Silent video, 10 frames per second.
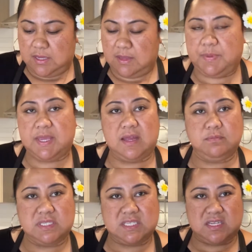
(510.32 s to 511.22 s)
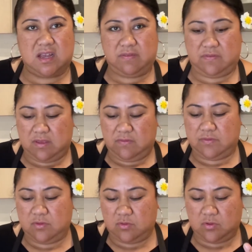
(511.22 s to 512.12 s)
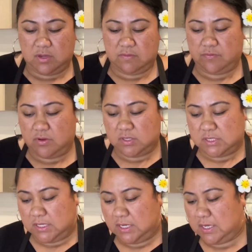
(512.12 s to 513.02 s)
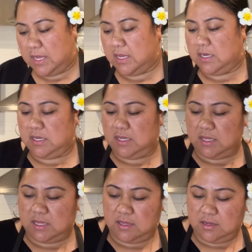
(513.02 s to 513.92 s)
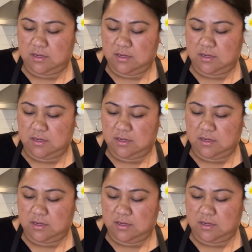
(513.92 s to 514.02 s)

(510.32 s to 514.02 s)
it becomes tough if you cook it first and then add it here.